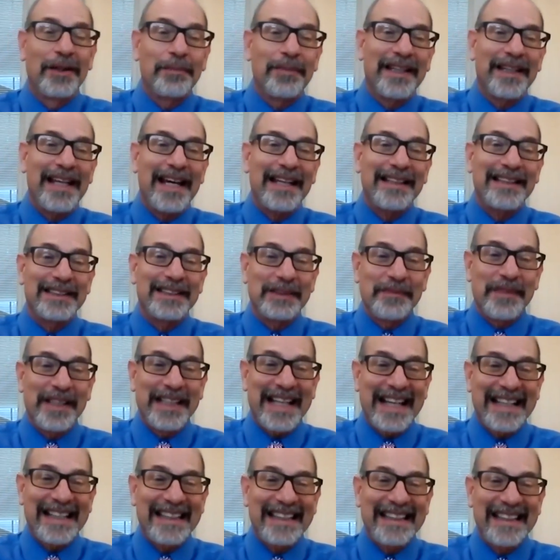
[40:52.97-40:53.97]
but that doesn't
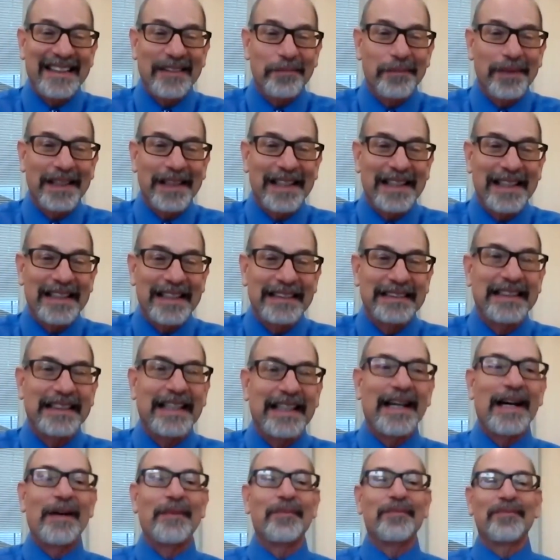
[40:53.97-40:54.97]
mean anything
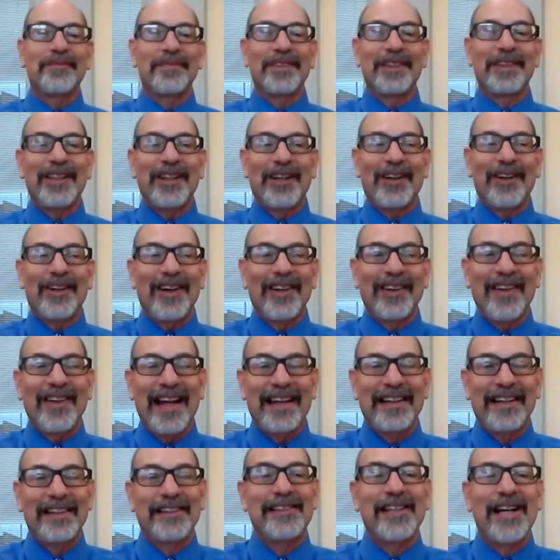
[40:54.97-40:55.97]
because, you know, a
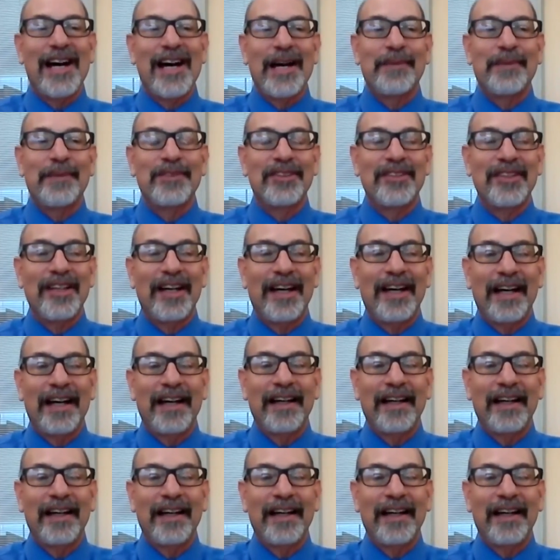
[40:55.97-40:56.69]
lot of times